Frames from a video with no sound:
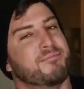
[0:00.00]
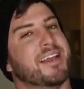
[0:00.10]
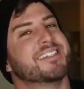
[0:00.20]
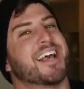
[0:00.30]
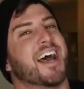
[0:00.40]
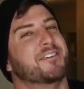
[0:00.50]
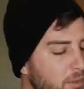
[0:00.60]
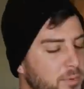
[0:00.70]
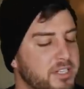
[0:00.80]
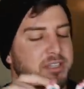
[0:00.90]
many
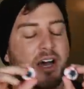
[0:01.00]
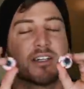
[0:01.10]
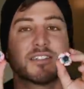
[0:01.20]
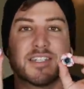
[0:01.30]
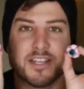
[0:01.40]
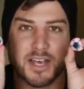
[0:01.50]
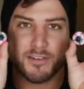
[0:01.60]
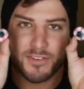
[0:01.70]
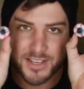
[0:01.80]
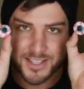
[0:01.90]
times because honestly, look
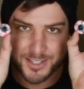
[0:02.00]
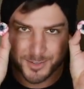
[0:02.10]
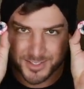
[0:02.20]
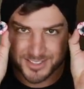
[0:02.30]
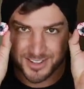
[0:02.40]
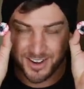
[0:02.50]
how fucking cute these